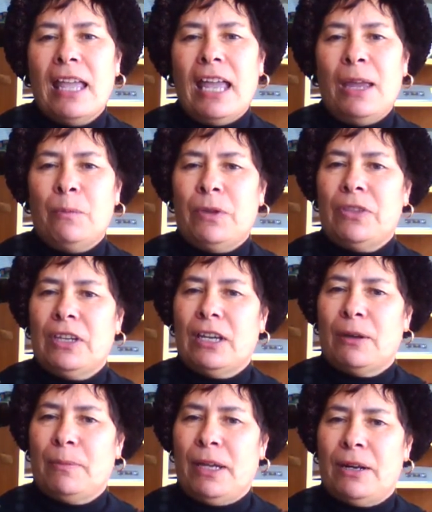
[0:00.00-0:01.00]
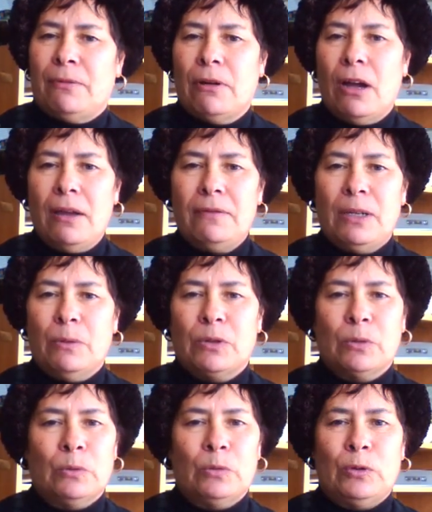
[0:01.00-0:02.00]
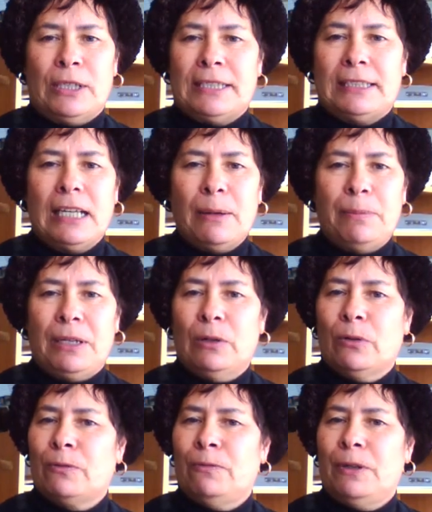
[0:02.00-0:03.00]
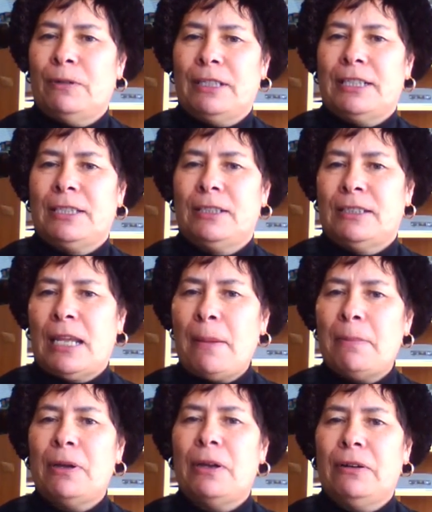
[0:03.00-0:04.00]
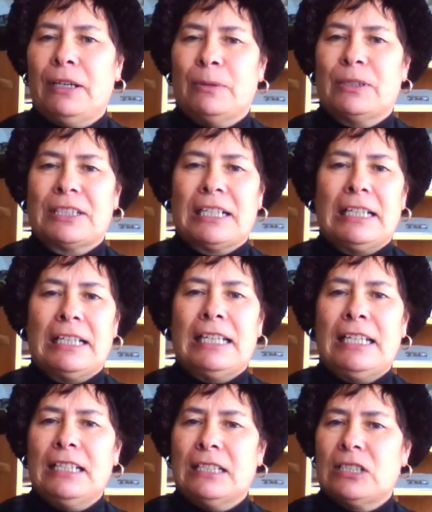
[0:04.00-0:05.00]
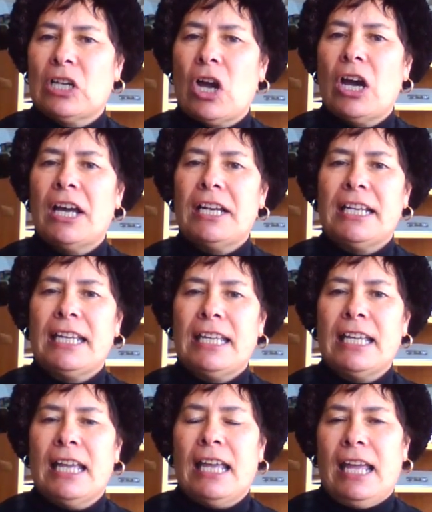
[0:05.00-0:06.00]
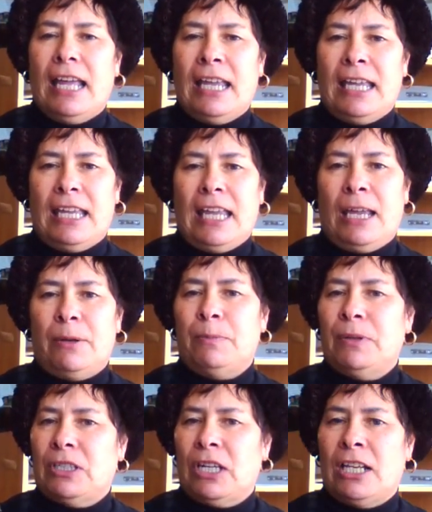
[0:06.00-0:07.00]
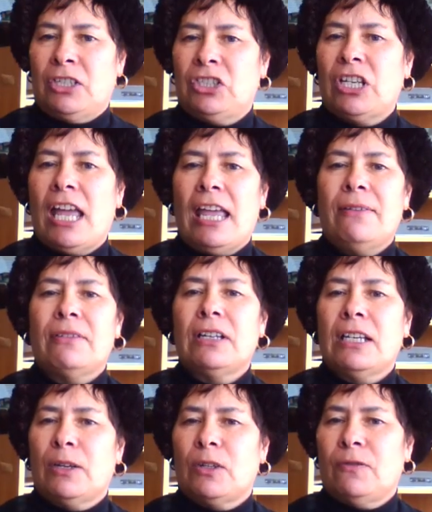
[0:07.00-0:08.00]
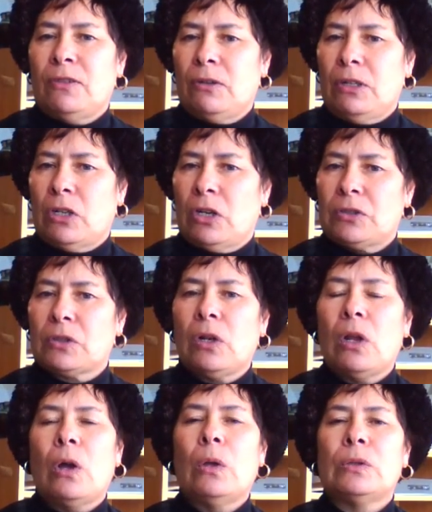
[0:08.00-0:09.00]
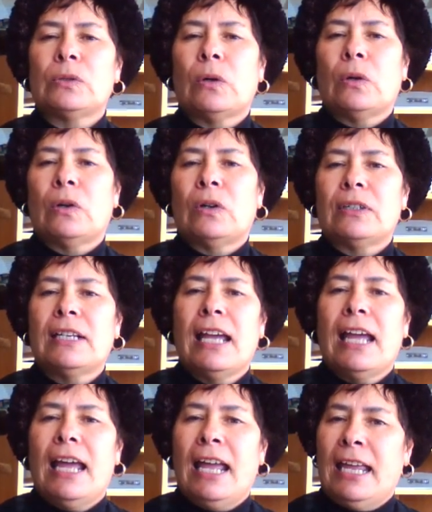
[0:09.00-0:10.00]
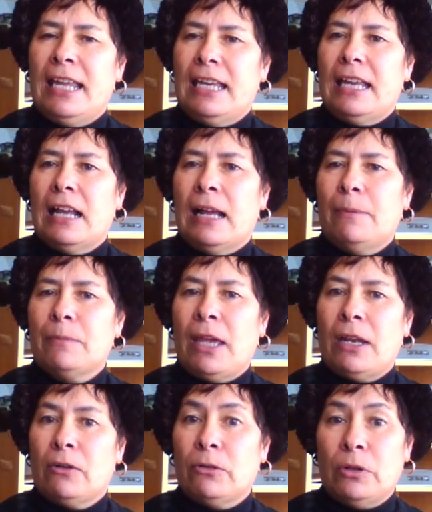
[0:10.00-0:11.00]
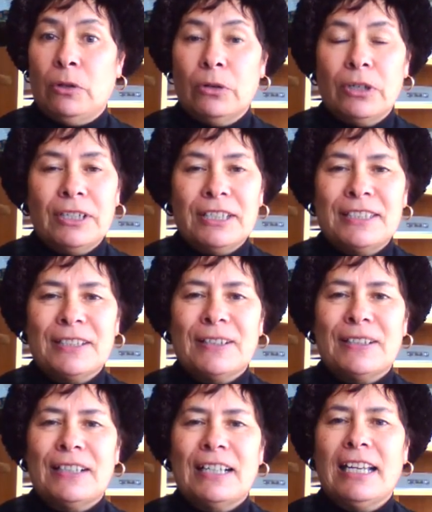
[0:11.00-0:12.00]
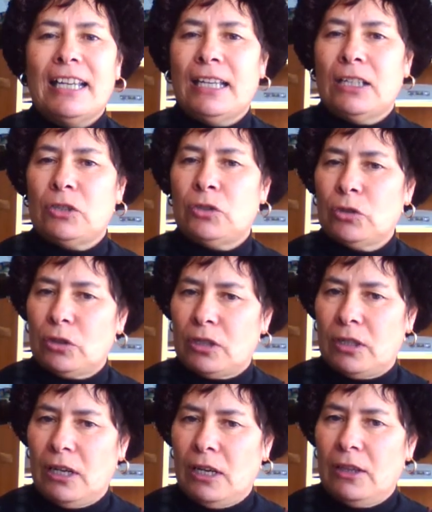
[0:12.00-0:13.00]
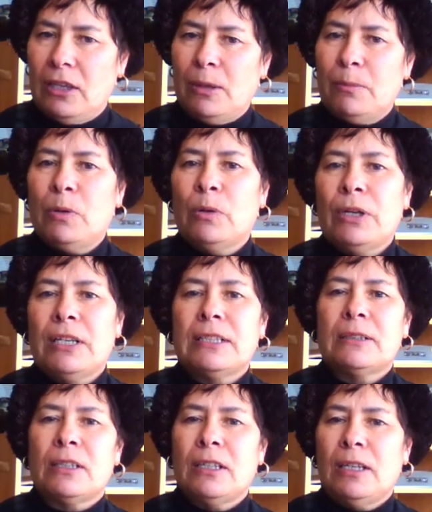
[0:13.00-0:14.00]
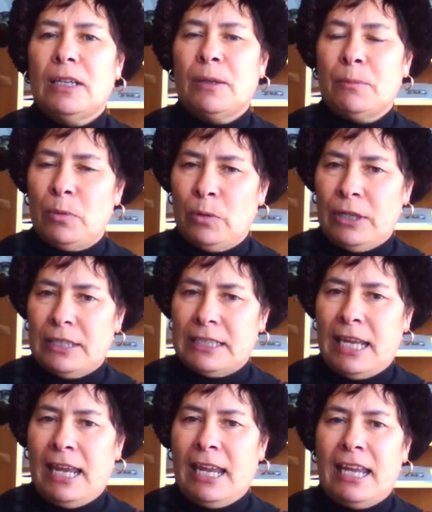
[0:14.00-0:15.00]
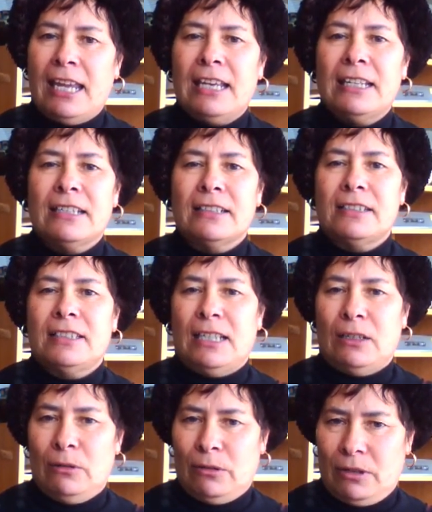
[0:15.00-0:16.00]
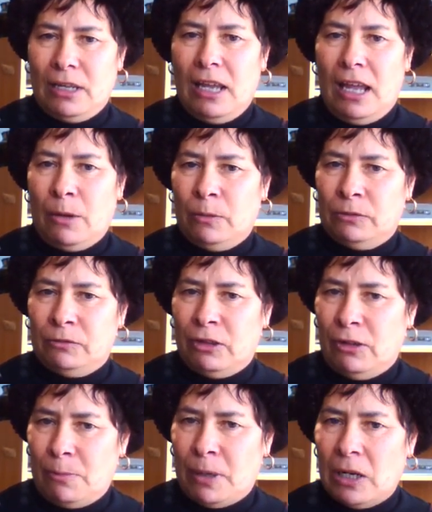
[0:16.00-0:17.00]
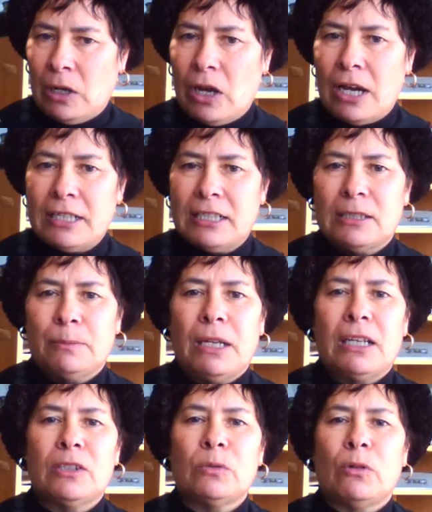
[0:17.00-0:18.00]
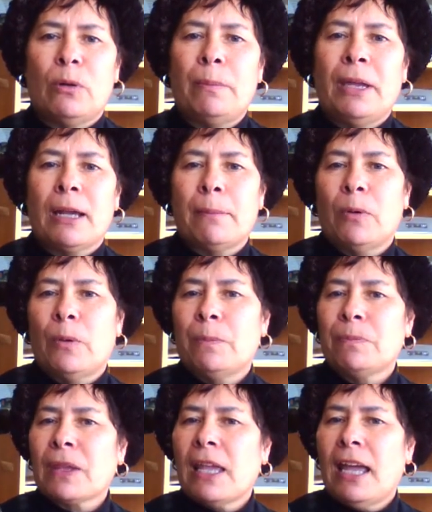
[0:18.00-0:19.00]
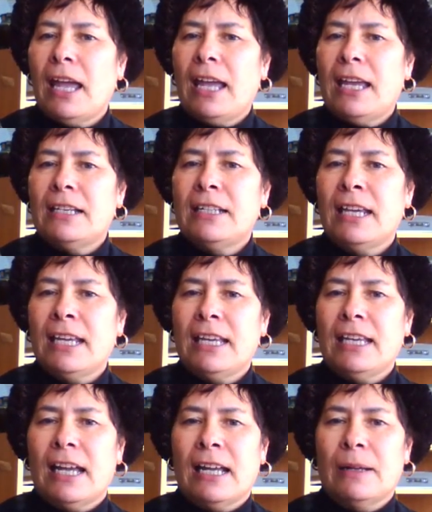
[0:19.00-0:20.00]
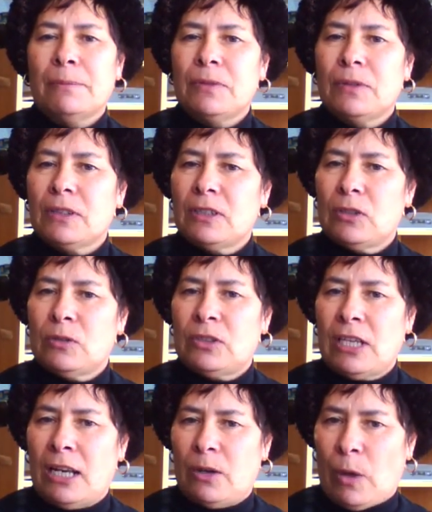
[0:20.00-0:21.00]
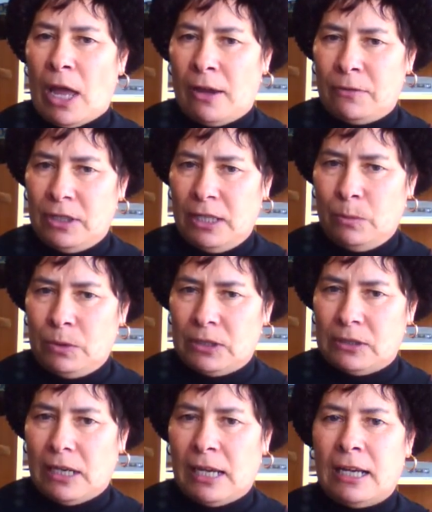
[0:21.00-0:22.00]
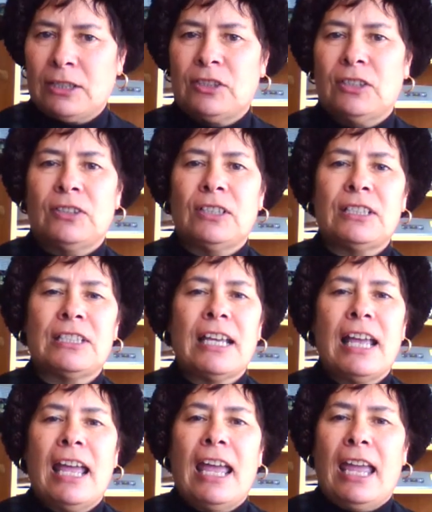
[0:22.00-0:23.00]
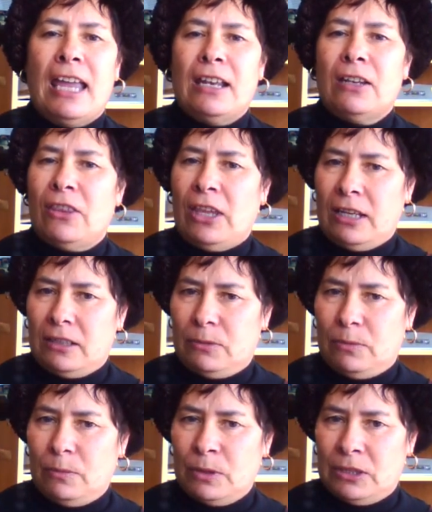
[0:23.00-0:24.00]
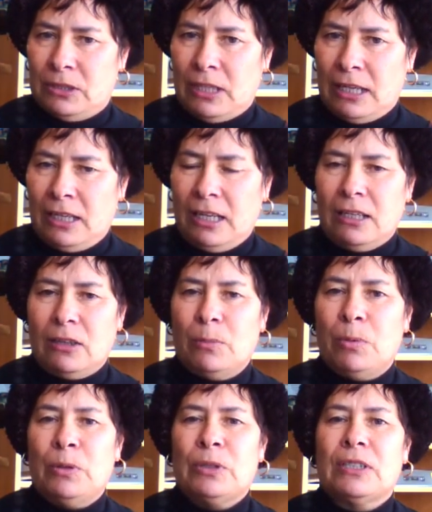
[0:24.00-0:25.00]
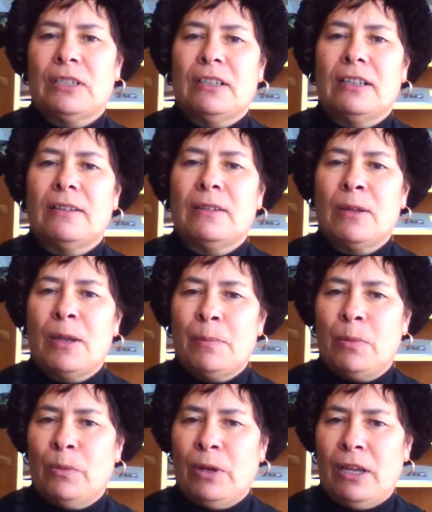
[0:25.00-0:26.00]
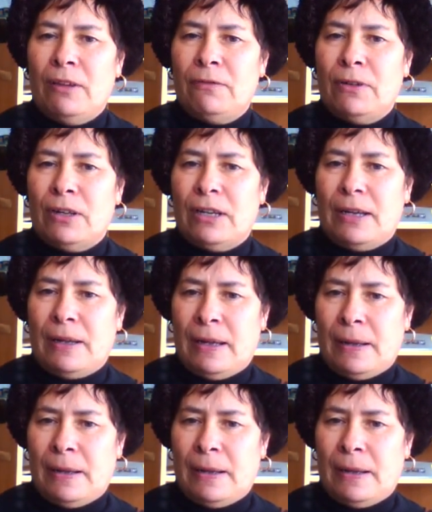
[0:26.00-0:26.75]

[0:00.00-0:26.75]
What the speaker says: and when the young man arrived, he was all dressed up. He looked very dapper. He was clean and tidy. He had shaven. He had very nice clothes on. He had a good look in his eye. He shook the employer's hand and said, "Look," were very polite, his manners were impeccable. And he sat after he was asked to sit and was thanking the person, the employer, for